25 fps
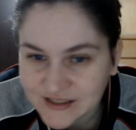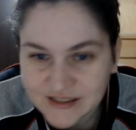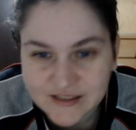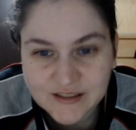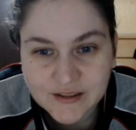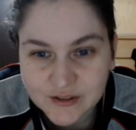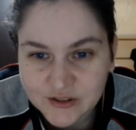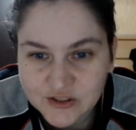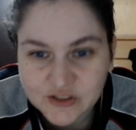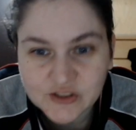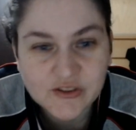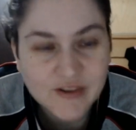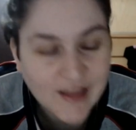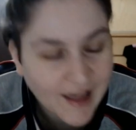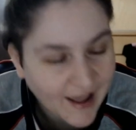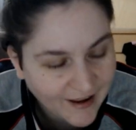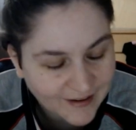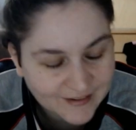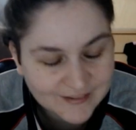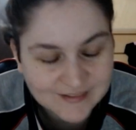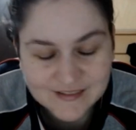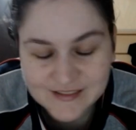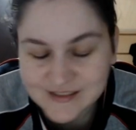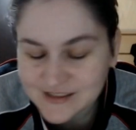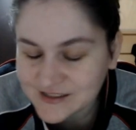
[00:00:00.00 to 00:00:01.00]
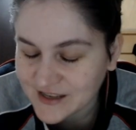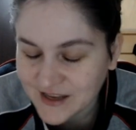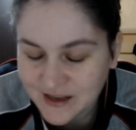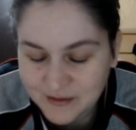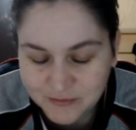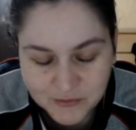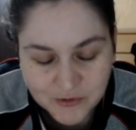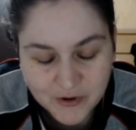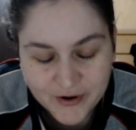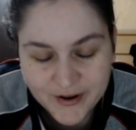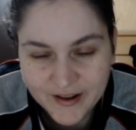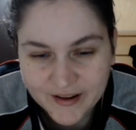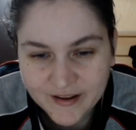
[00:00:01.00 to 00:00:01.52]
do that the same
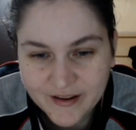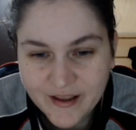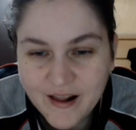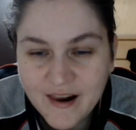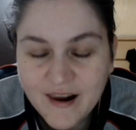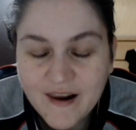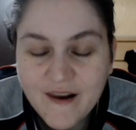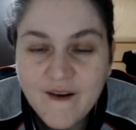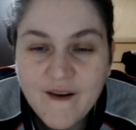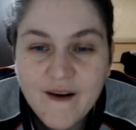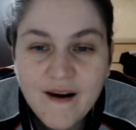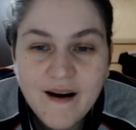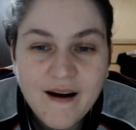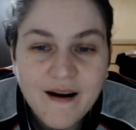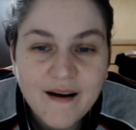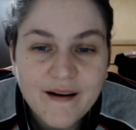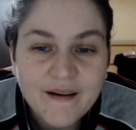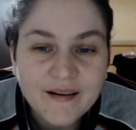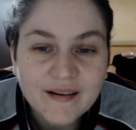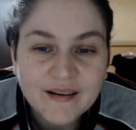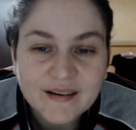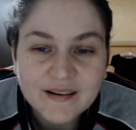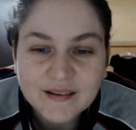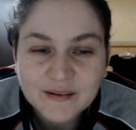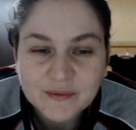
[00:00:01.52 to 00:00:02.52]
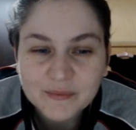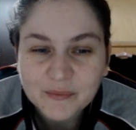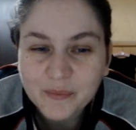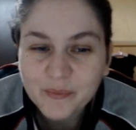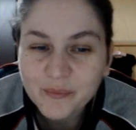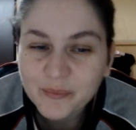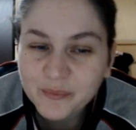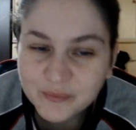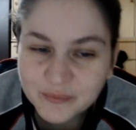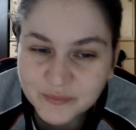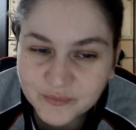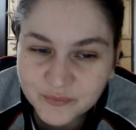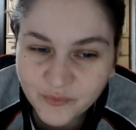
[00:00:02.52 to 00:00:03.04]
way.
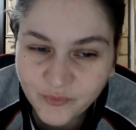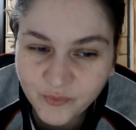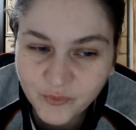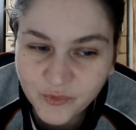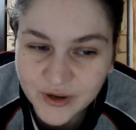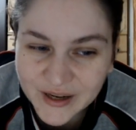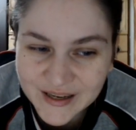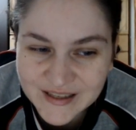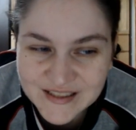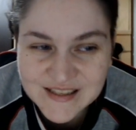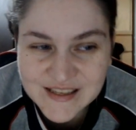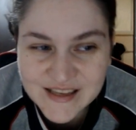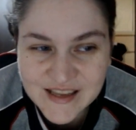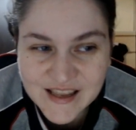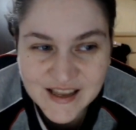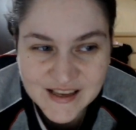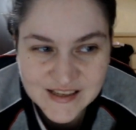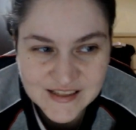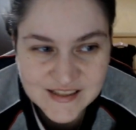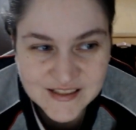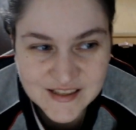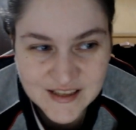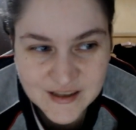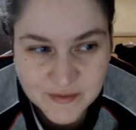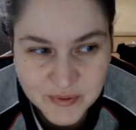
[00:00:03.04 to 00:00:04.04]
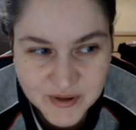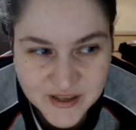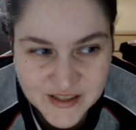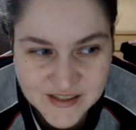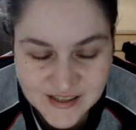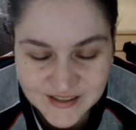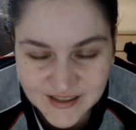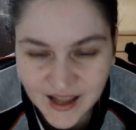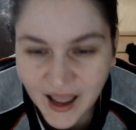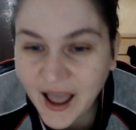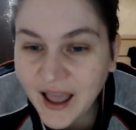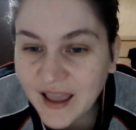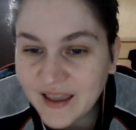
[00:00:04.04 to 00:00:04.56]
Whereas ESTPs and
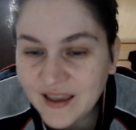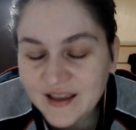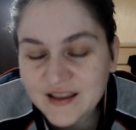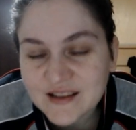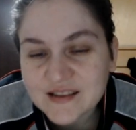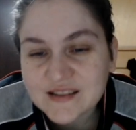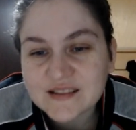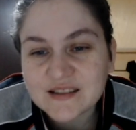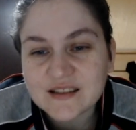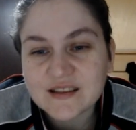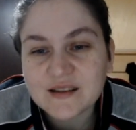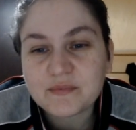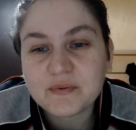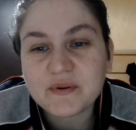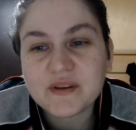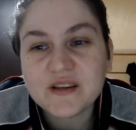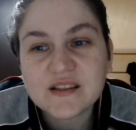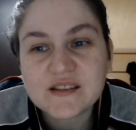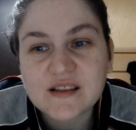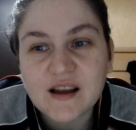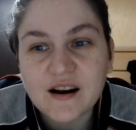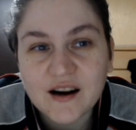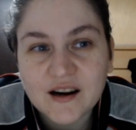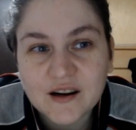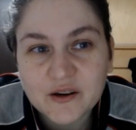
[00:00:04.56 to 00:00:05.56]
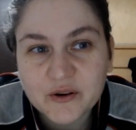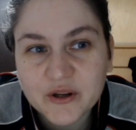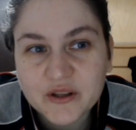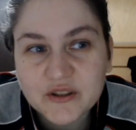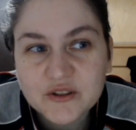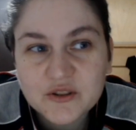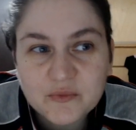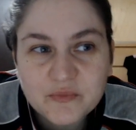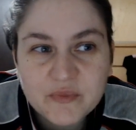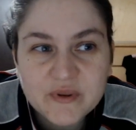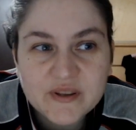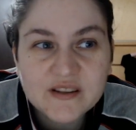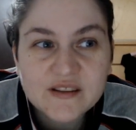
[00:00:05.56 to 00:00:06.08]
ISTPs are going to
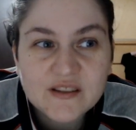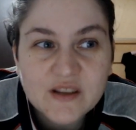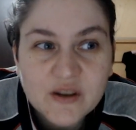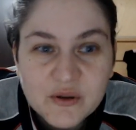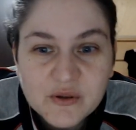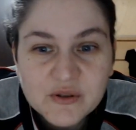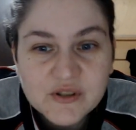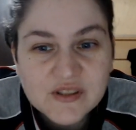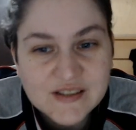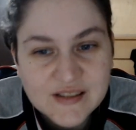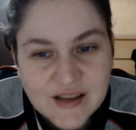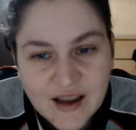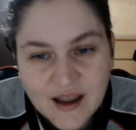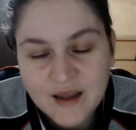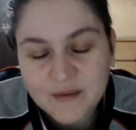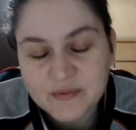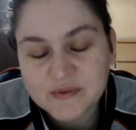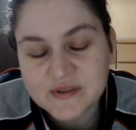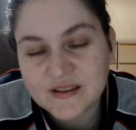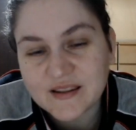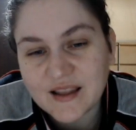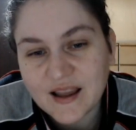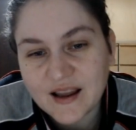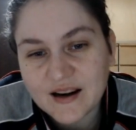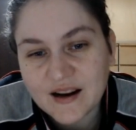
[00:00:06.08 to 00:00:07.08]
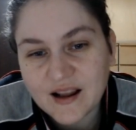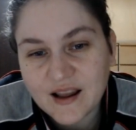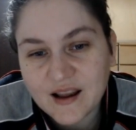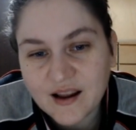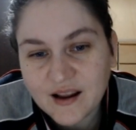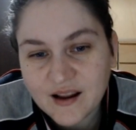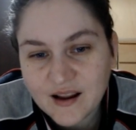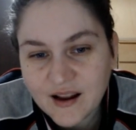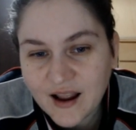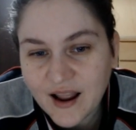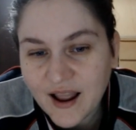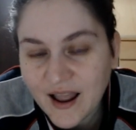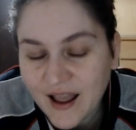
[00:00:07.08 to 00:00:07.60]
be those types that
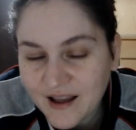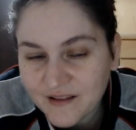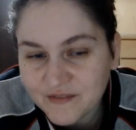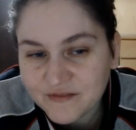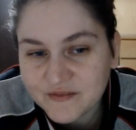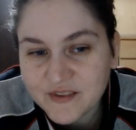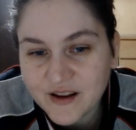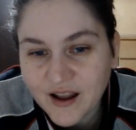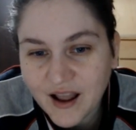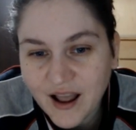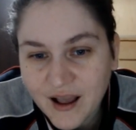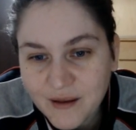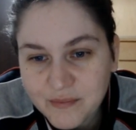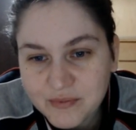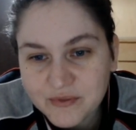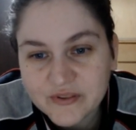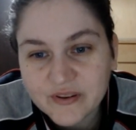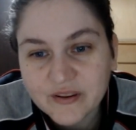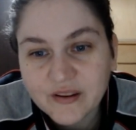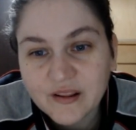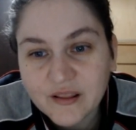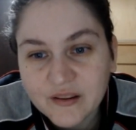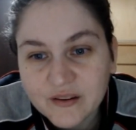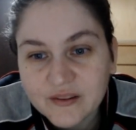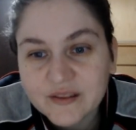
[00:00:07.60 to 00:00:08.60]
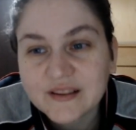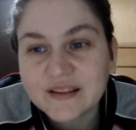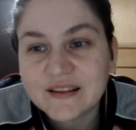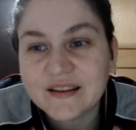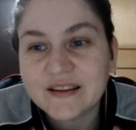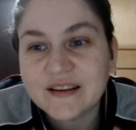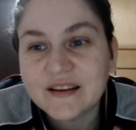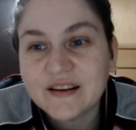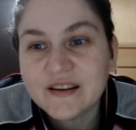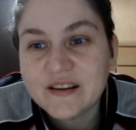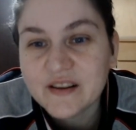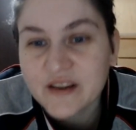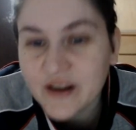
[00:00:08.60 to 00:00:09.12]
have absolutely
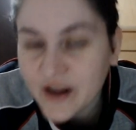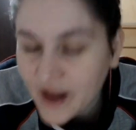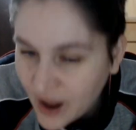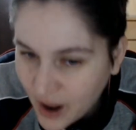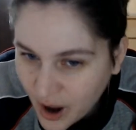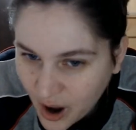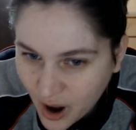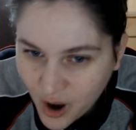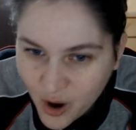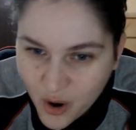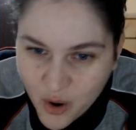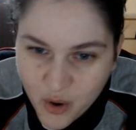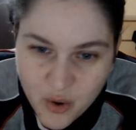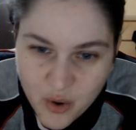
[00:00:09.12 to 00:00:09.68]
no